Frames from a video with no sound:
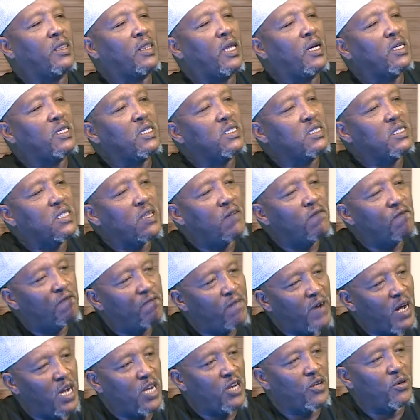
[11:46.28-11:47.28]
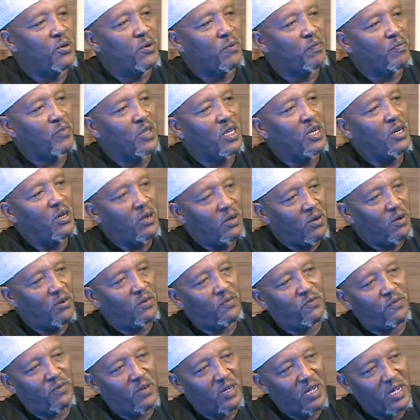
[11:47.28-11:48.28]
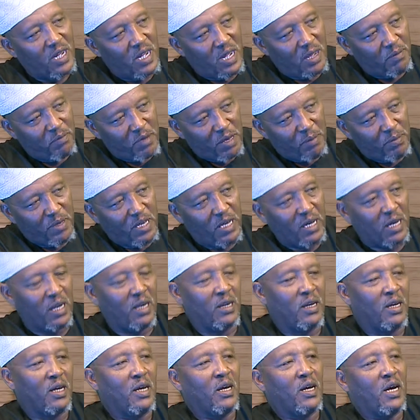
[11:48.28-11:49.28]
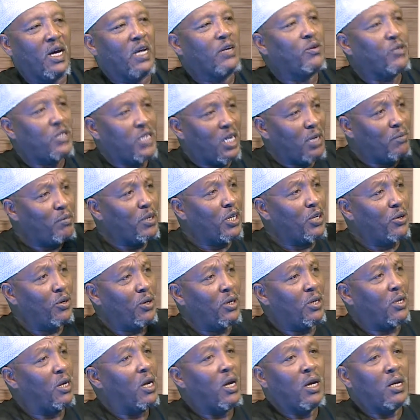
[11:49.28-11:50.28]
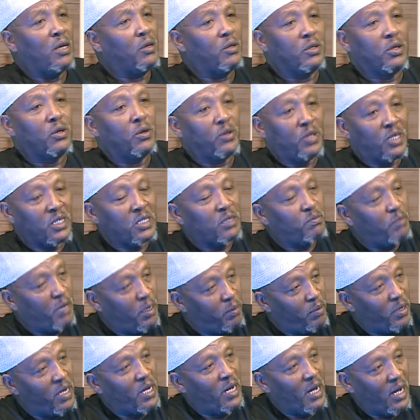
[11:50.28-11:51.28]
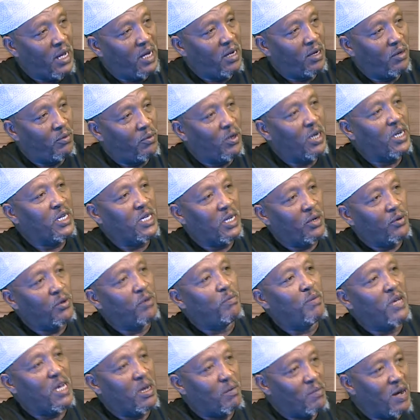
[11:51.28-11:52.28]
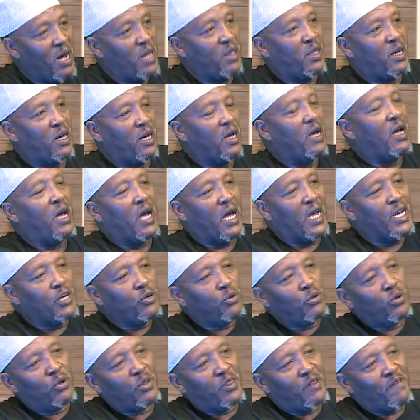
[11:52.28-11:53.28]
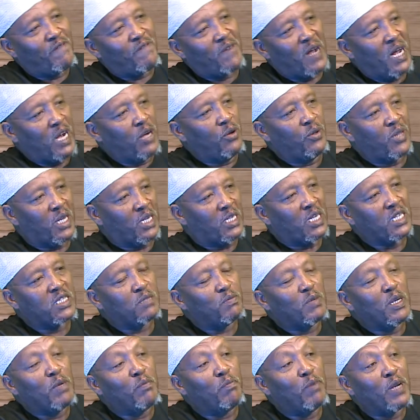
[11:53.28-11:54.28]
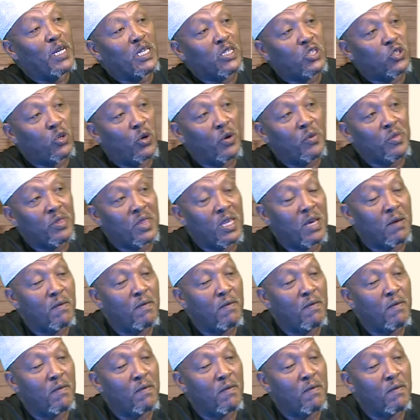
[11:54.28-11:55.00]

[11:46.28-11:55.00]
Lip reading: that is the value of a baby girl. And we shall be going, this baby girl one day will be a mother, and you know the value that has been placed on the